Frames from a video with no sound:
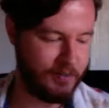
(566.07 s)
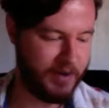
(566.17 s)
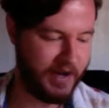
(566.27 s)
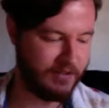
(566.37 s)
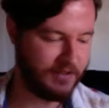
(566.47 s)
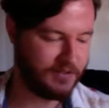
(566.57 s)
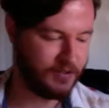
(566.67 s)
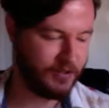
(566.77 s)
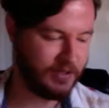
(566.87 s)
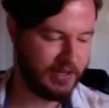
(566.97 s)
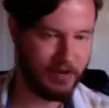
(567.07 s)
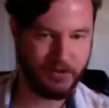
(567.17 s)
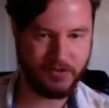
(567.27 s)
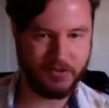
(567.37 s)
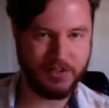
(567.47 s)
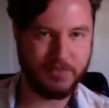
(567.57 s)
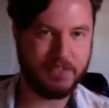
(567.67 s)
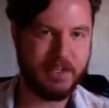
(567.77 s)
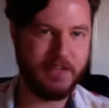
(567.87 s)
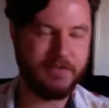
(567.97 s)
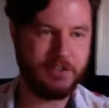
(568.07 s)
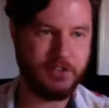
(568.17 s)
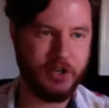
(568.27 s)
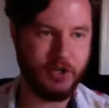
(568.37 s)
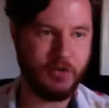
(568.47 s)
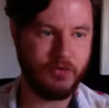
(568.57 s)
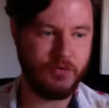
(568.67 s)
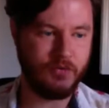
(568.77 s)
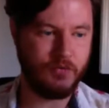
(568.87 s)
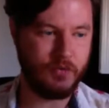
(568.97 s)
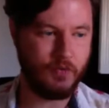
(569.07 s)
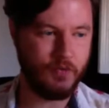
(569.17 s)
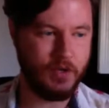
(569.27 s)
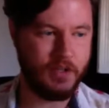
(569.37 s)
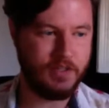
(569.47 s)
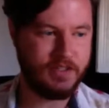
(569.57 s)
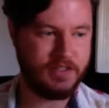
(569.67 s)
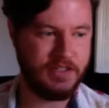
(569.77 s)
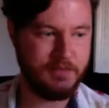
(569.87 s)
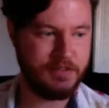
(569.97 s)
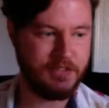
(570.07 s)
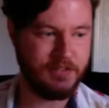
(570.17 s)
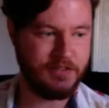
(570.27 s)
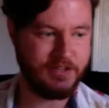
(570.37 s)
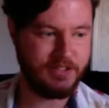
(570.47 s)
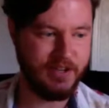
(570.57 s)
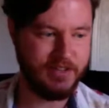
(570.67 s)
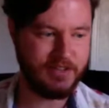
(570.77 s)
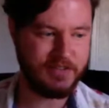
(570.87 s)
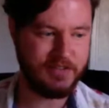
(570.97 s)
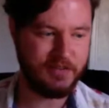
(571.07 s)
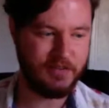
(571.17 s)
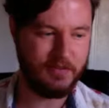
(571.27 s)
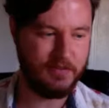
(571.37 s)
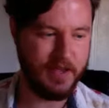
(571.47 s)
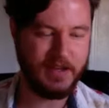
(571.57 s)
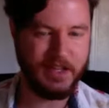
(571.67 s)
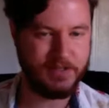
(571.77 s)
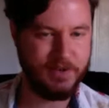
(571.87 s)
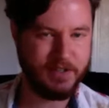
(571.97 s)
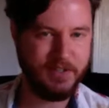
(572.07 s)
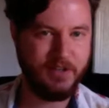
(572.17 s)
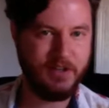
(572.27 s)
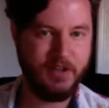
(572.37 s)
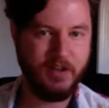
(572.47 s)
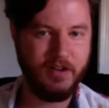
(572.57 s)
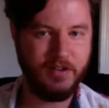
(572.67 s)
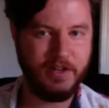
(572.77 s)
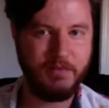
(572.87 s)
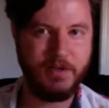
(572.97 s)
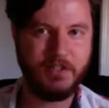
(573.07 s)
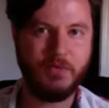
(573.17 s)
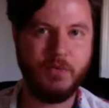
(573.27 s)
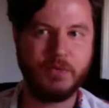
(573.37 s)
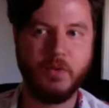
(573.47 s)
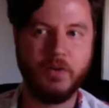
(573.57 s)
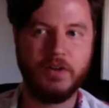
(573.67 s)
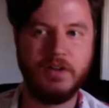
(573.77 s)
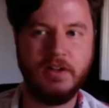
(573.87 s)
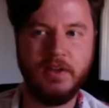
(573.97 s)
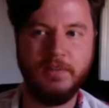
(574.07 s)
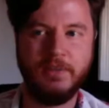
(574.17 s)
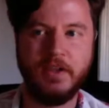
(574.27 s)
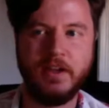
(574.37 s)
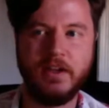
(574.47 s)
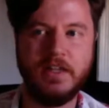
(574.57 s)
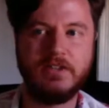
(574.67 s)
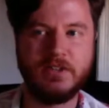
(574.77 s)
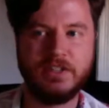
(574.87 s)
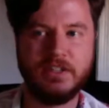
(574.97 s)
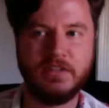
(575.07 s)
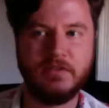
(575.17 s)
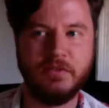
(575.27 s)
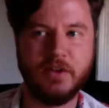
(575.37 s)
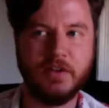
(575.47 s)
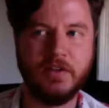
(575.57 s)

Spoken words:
a bi love story. The characters themselves don't seem to discuss that aspect of it all that much. What was more interesting